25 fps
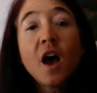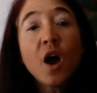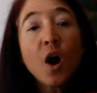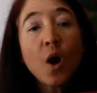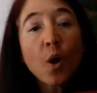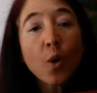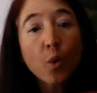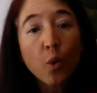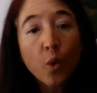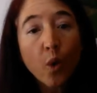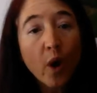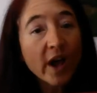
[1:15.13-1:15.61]

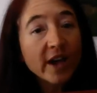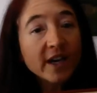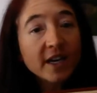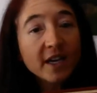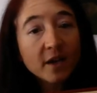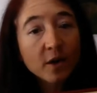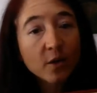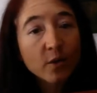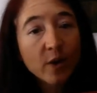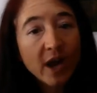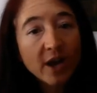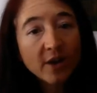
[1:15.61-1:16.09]
running
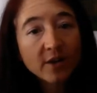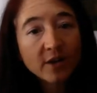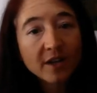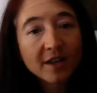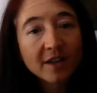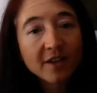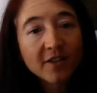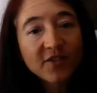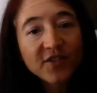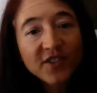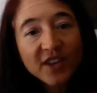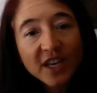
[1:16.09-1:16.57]
around in
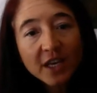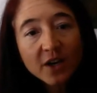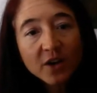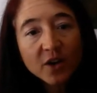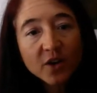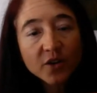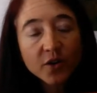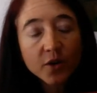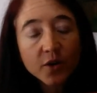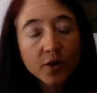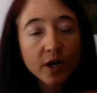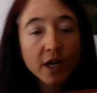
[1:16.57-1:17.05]
the
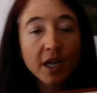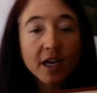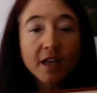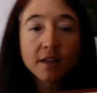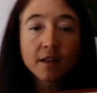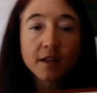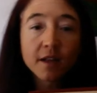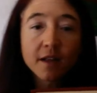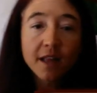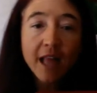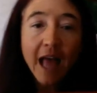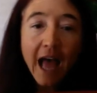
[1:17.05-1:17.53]
field or in
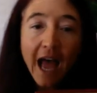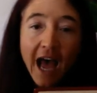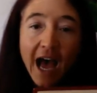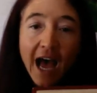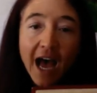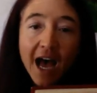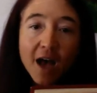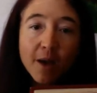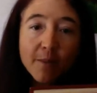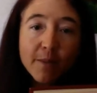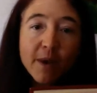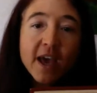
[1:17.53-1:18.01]
the
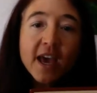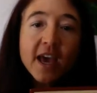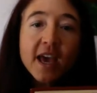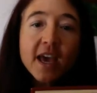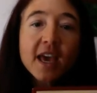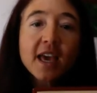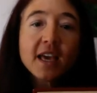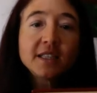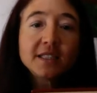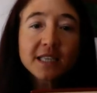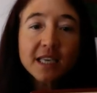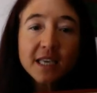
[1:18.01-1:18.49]
lab.
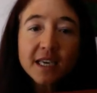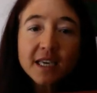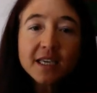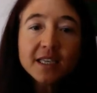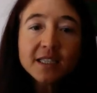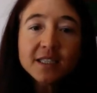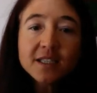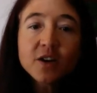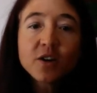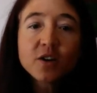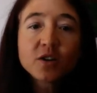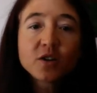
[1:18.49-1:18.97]
It's
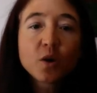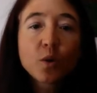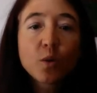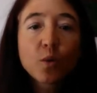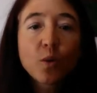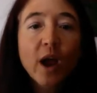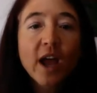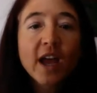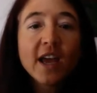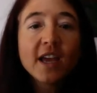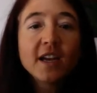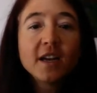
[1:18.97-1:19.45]
easier to
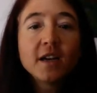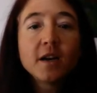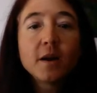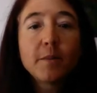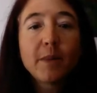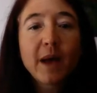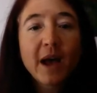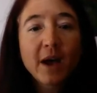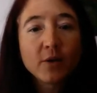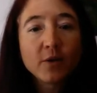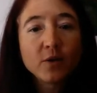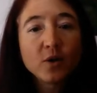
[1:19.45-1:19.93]
write in a
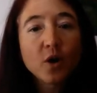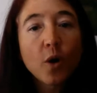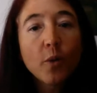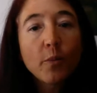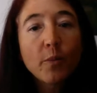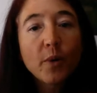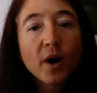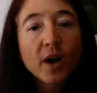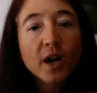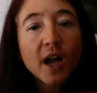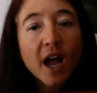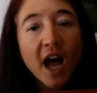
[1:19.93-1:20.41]
bound
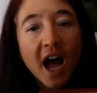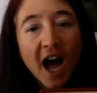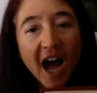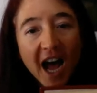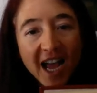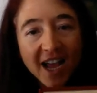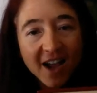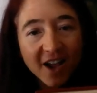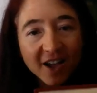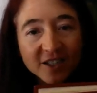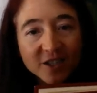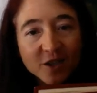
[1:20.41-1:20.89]
notebook. I
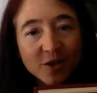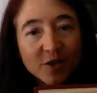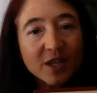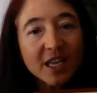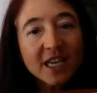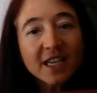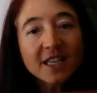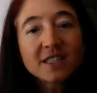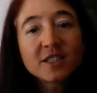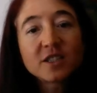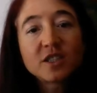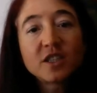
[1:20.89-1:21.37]
also think
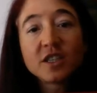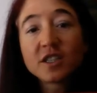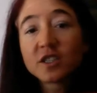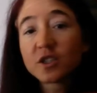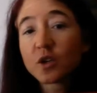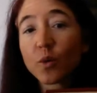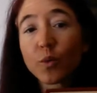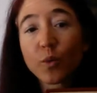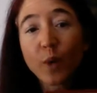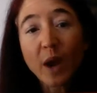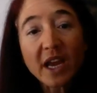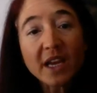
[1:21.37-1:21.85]
it's just
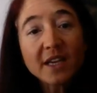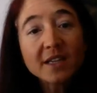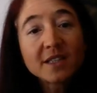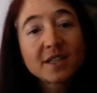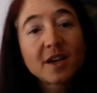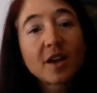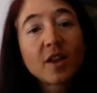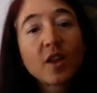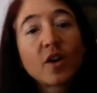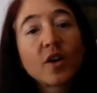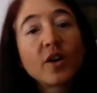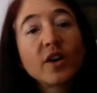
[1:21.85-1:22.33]
great
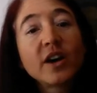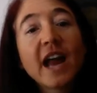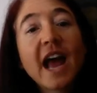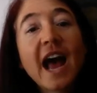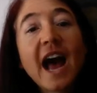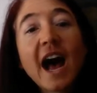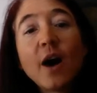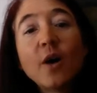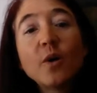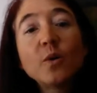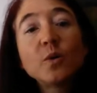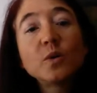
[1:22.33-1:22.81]
to learn
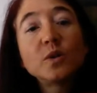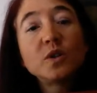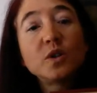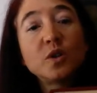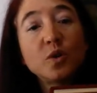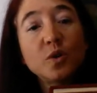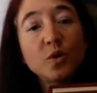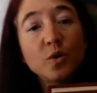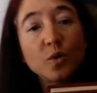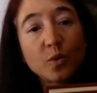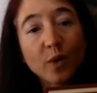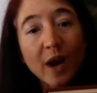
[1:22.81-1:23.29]
how
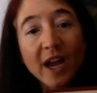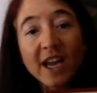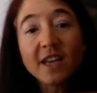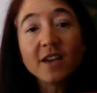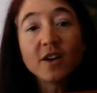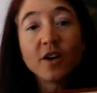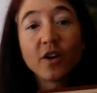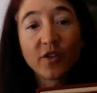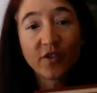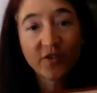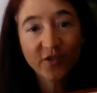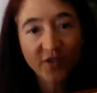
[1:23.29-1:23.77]
to write
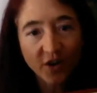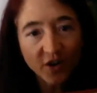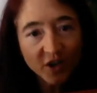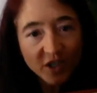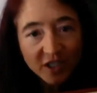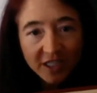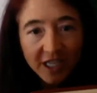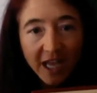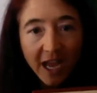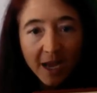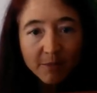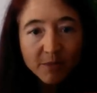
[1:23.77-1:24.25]
your first
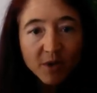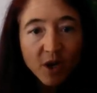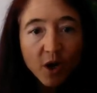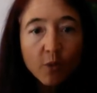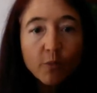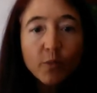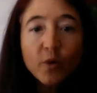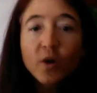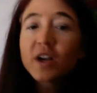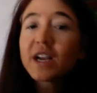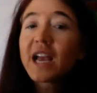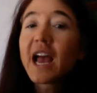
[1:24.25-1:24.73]
lab
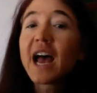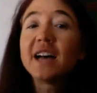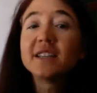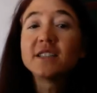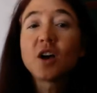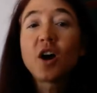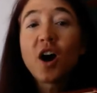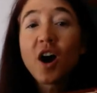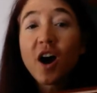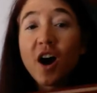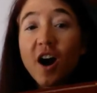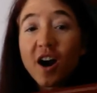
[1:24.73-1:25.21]
notebook as a
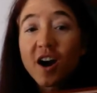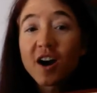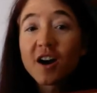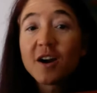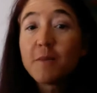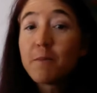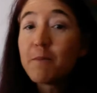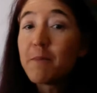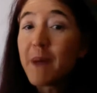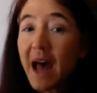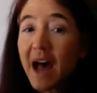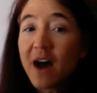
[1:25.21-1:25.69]

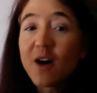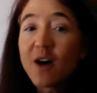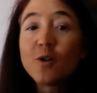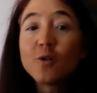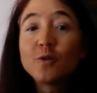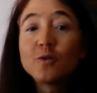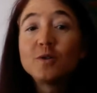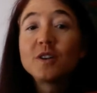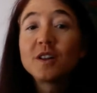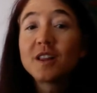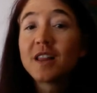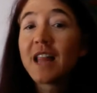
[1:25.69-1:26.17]
hard
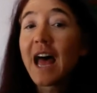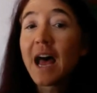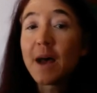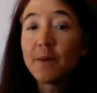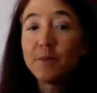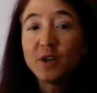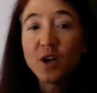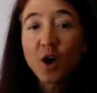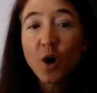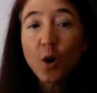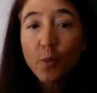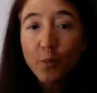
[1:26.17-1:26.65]
bound lab
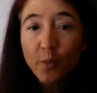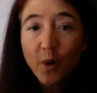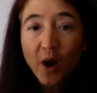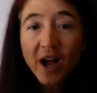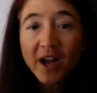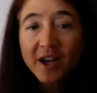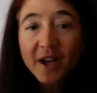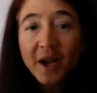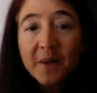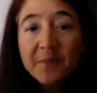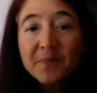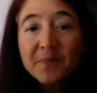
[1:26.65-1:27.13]
notebook.